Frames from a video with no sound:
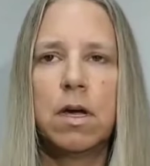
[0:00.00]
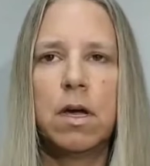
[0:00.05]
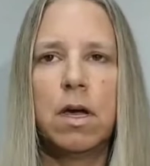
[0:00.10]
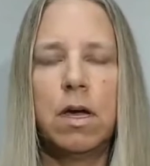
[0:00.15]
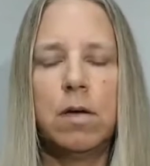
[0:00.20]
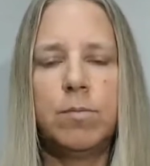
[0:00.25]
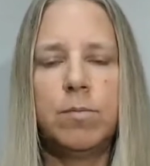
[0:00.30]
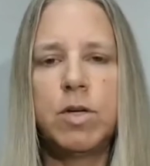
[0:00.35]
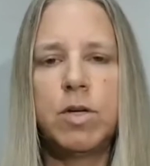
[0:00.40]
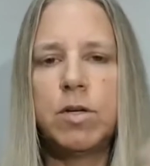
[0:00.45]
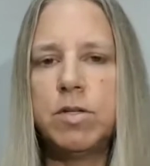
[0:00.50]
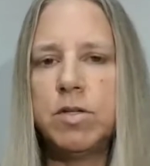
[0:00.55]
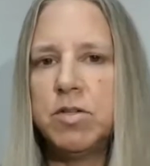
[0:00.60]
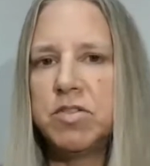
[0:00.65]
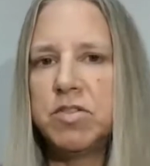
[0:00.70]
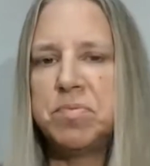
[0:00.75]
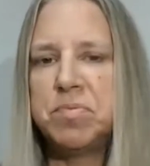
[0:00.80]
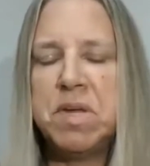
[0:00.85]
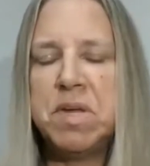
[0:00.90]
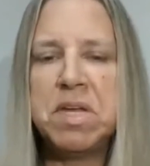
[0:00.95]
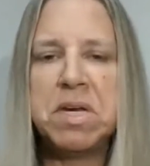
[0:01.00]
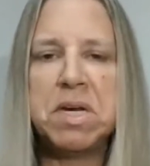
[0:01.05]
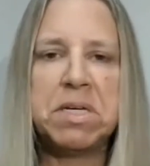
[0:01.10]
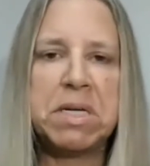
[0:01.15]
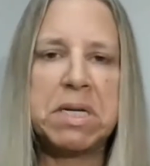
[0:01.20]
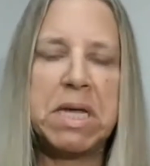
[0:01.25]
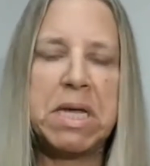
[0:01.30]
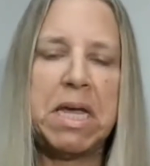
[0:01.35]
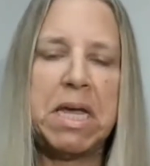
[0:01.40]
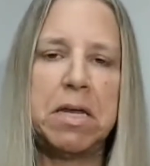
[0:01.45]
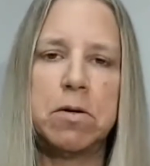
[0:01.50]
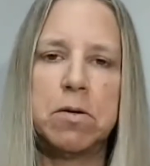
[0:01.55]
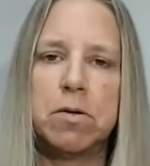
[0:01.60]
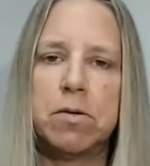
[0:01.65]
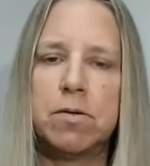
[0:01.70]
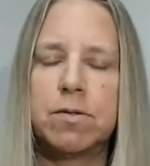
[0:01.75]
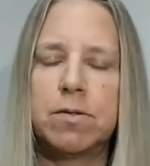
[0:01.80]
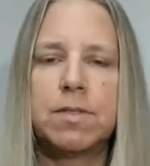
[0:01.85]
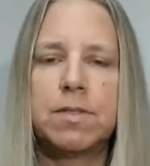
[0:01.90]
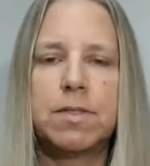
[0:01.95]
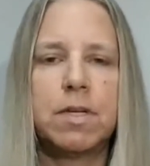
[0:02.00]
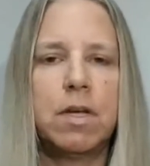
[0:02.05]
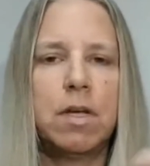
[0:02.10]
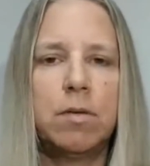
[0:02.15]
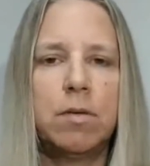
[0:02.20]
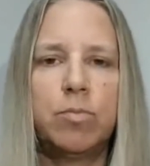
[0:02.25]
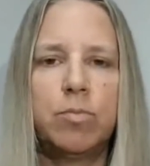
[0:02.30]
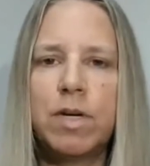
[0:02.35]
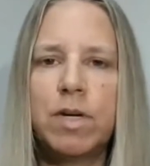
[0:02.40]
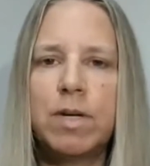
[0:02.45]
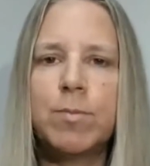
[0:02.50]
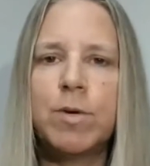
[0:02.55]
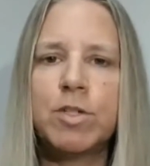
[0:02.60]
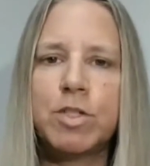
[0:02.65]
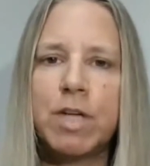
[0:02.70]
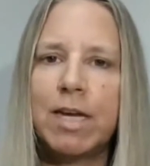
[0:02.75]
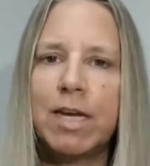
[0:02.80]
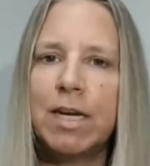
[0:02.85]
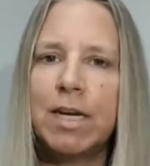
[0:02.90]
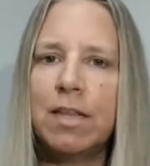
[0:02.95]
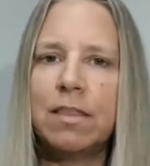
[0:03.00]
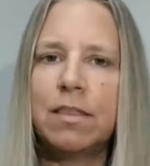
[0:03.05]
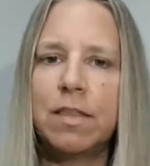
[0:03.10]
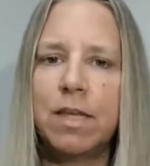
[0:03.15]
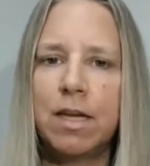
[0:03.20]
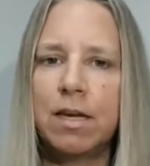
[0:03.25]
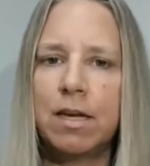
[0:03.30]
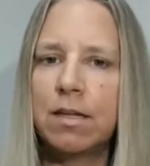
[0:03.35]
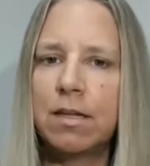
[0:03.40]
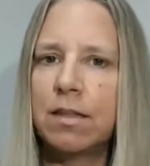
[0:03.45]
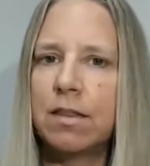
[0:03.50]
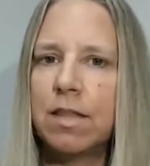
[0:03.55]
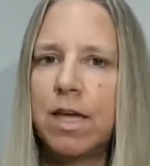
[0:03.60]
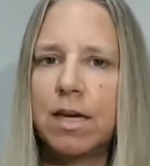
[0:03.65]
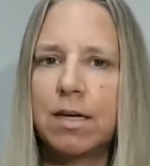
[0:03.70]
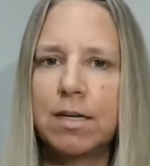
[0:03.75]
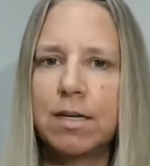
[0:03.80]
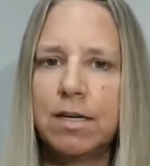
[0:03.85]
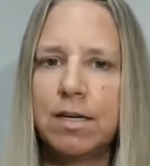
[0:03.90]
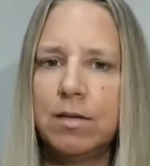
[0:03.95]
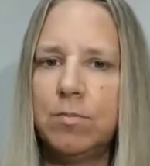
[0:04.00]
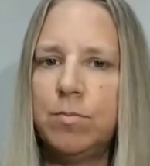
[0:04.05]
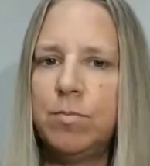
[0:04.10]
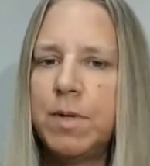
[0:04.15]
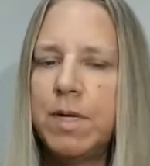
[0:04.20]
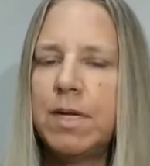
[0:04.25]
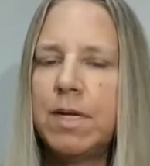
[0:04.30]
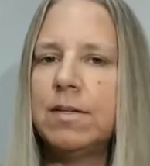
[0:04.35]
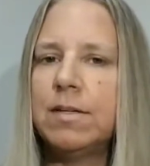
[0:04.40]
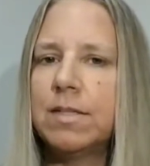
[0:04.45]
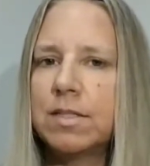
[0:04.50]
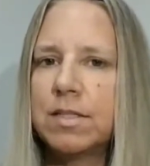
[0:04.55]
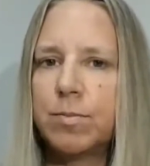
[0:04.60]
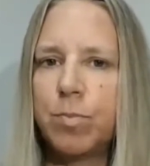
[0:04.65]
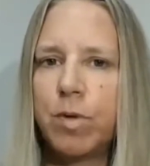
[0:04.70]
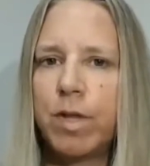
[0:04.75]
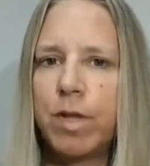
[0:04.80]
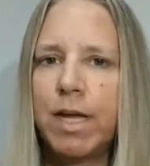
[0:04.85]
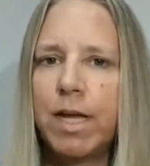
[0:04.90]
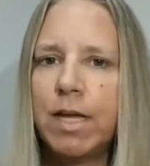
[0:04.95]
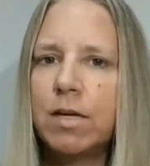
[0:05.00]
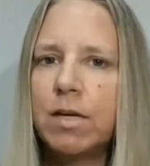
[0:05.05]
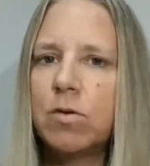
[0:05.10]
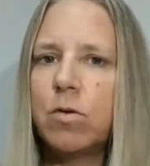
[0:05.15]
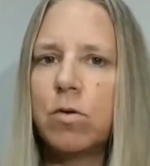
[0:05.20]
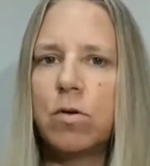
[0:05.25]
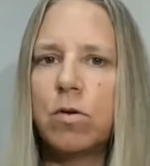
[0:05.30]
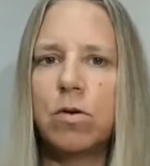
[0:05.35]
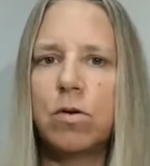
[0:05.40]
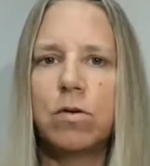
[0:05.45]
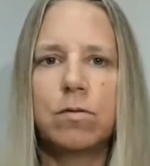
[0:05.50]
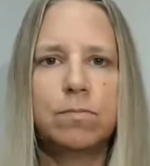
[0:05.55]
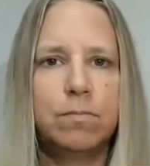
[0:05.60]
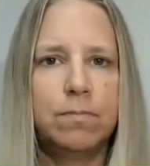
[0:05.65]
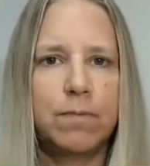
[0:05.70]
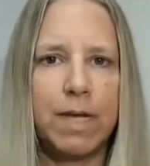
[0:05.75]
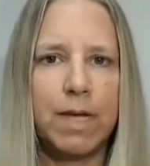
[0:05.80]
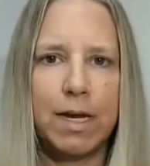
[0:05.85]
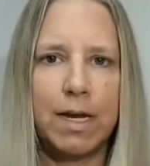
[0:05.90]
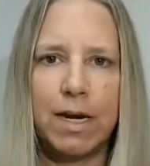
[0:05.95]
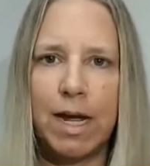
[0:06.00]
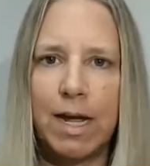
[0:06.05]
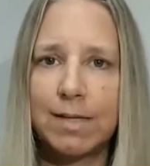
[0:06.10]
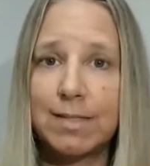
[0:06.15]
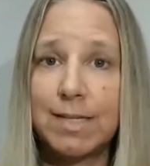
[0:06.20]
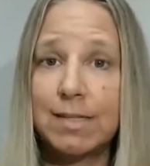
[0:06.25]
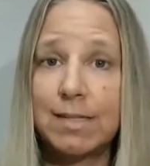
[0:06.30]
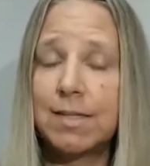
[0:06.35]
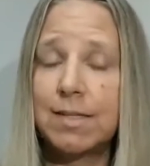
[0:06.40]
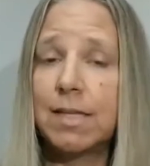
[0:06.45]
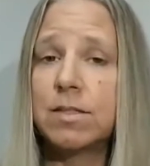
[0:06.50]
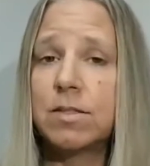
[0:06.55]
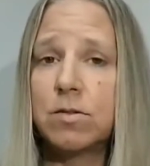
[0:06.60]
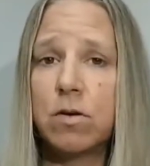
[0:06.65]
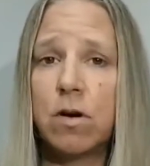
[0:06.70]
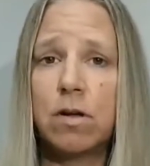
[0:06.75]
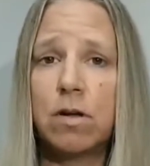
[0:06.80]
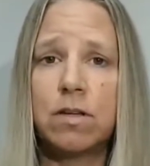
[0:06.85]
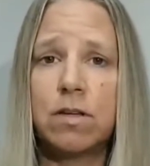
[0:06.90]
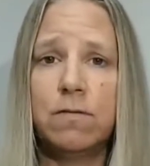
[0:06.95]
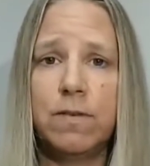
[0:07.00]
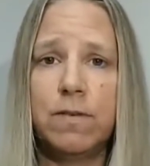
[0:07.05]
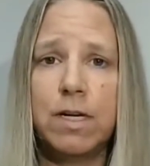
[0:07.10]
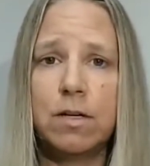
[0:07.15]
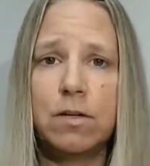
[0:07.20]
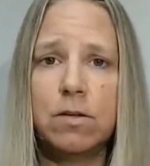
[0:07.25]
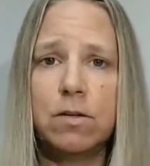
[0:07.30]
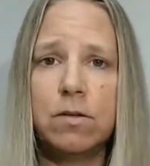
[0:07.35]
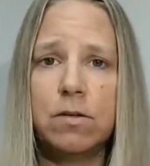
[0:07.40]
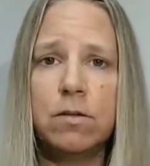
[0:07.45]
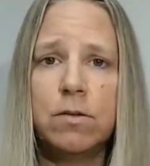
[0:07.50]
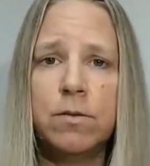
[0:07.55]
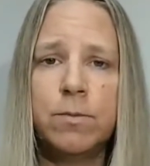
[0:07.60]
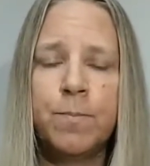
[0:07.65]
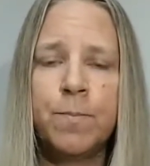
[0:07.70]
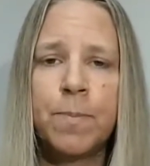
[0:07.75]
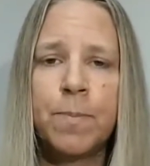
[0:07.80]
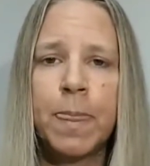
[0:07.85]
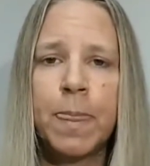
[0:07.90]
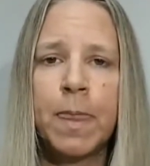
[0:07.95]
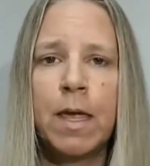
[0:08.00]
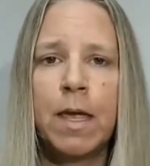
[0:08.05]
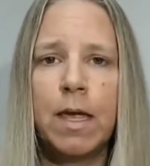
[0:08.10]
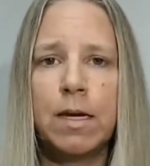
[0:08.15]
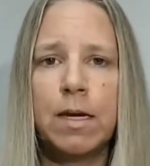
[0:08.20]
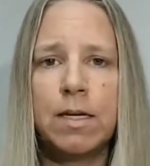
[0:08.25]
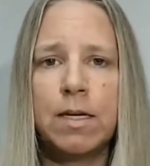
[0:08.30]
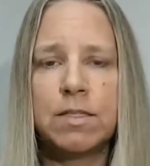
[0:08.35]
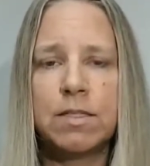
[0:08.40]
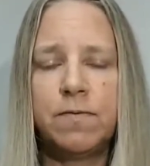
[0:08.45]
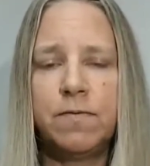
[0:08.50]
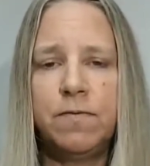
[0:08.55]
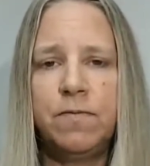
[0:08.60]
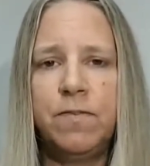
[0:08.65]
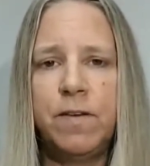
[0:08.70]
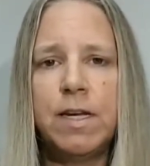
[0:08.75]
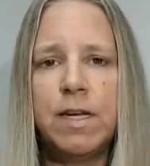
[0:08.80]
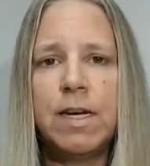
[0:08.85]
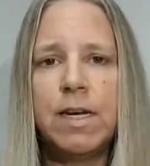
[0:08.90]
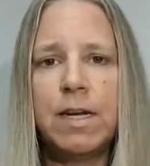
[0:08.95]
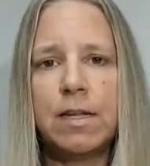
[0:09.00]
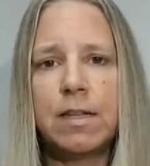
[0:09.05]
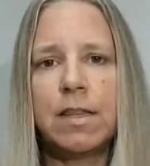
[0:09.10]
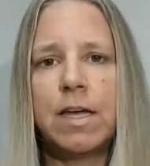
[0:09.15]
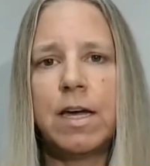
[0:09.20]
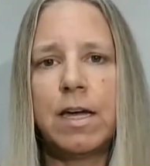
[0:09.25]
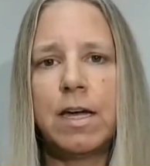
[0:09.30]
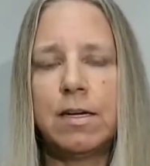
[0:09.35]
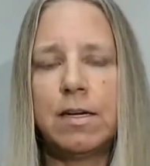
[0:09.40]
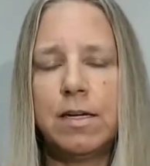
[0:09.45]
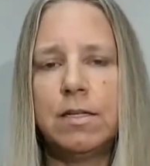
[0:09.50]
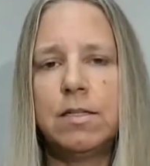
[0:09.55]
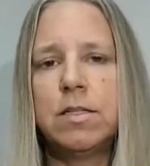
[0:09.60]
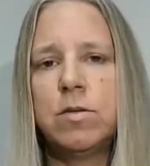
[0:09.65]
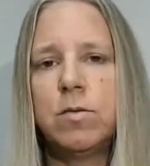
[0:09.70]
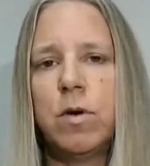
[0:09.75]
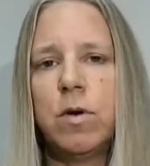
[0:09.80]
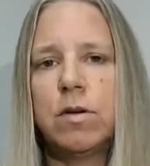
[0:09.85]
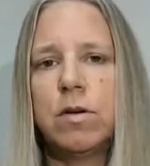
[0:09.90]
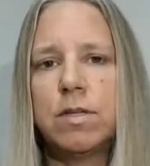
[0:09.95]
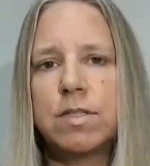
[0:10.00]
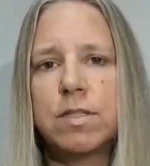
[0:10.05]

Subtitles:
You can use speed indicators, pretty much anything that can be displayed or that has a sensor on the vehicle, and it's feeding that into our